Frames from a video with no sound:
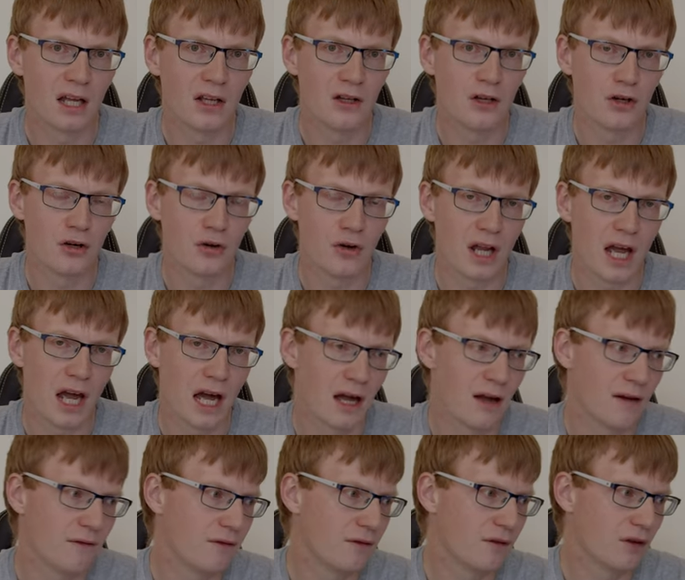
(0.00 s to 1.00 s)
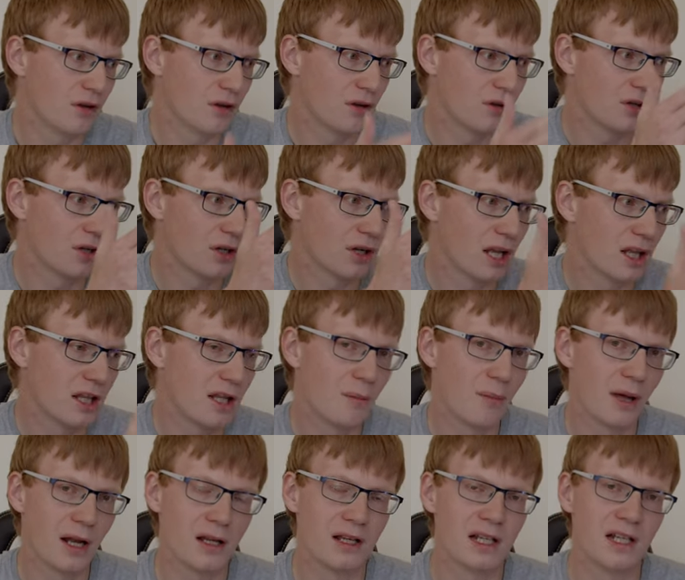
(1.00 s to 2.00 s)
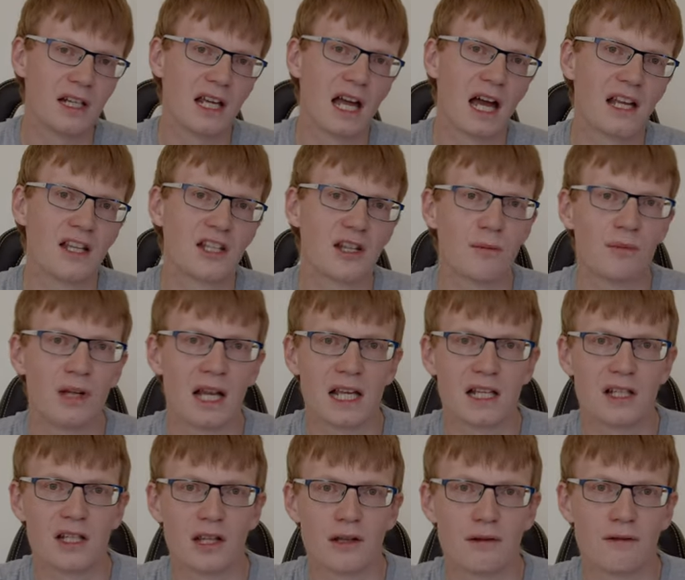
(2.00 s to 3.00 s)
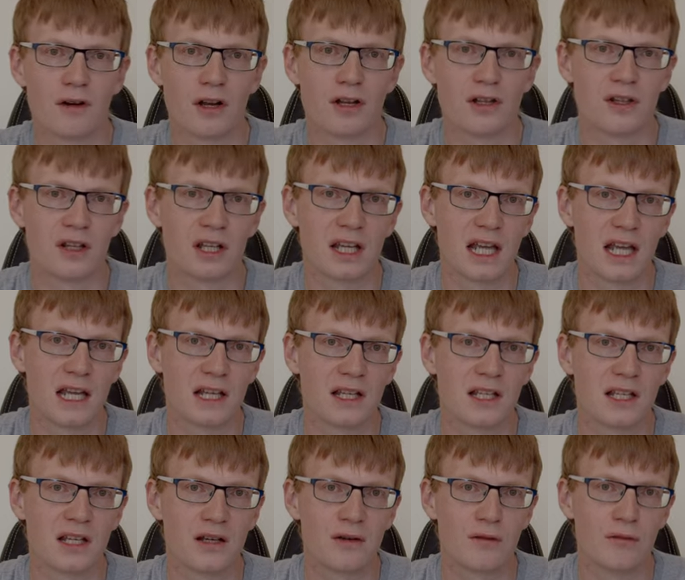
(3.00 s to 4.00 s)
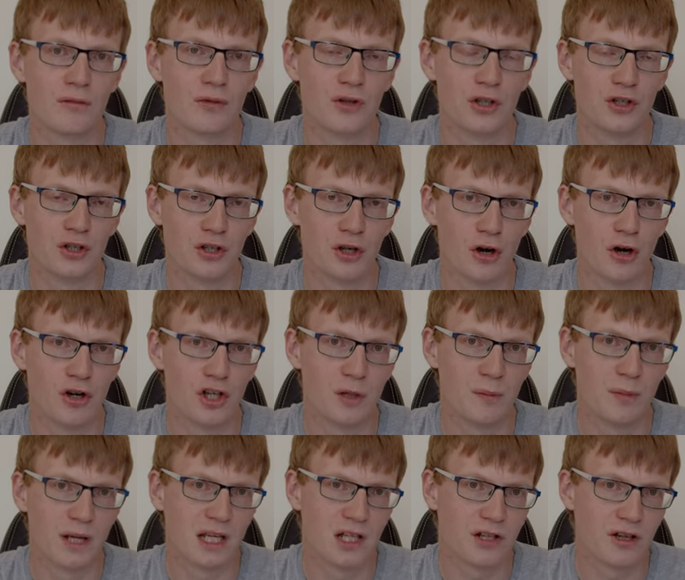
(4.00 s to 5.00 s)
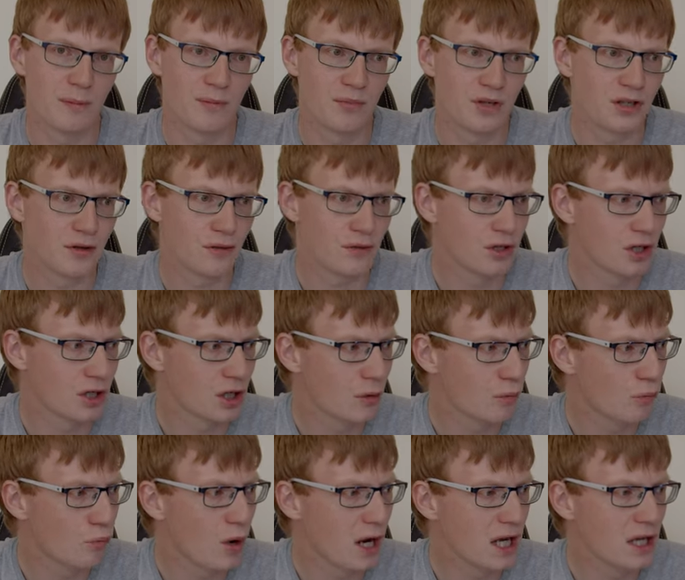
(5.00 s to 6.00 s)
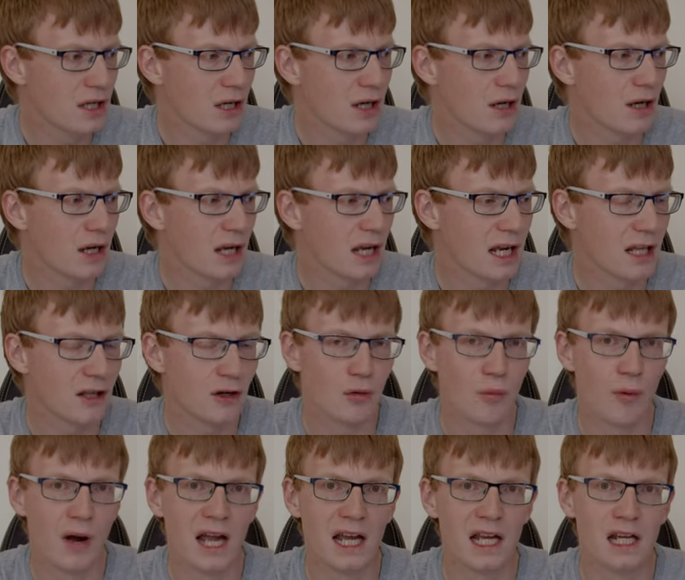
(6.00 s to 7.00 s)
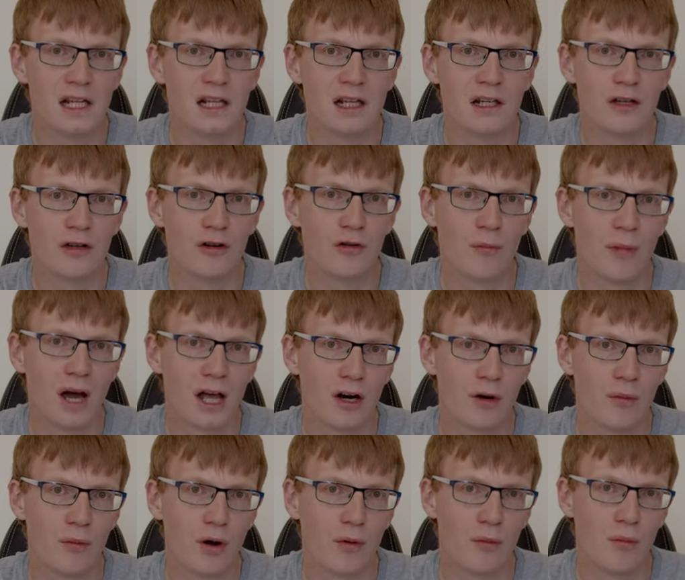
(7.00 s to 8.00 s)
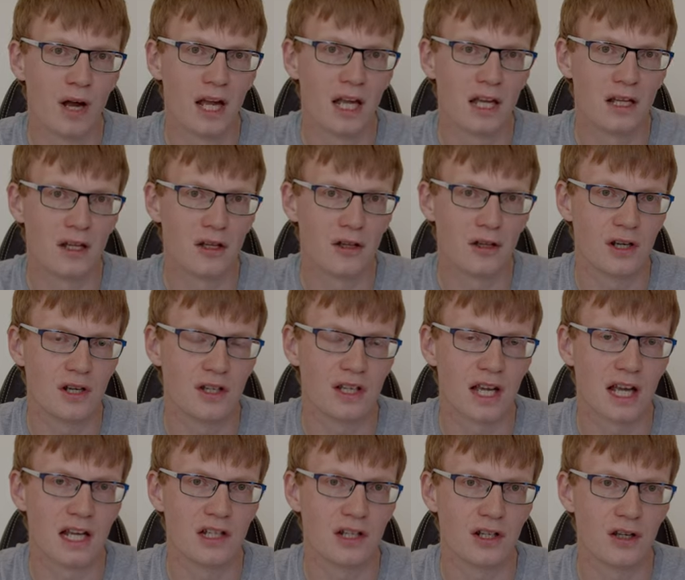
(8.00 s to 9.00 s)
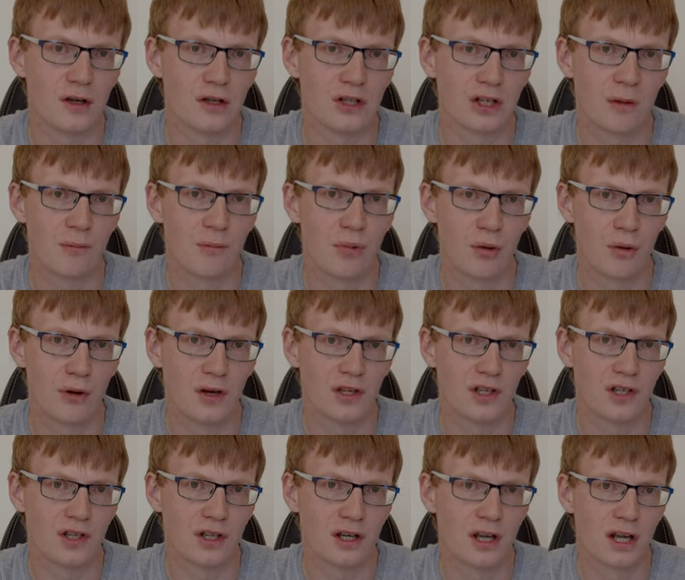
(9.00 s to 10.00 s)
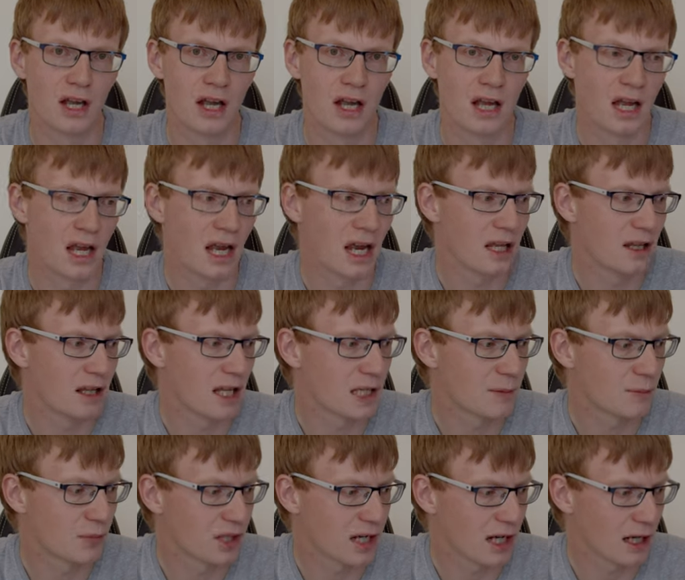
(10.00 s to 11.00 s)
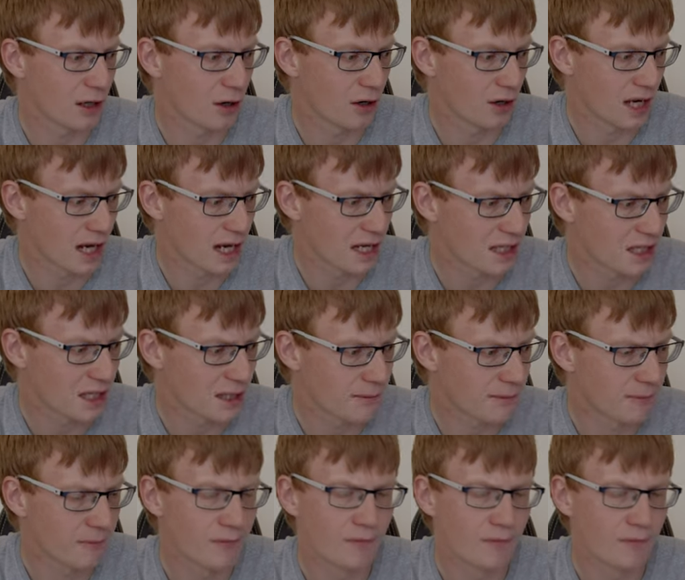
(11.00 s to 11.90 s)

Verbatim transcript: you're going to have the ability to add some light to the front of the case with the two RGB strips. So you can win either way, no matter what way you decide to use components in this particular case.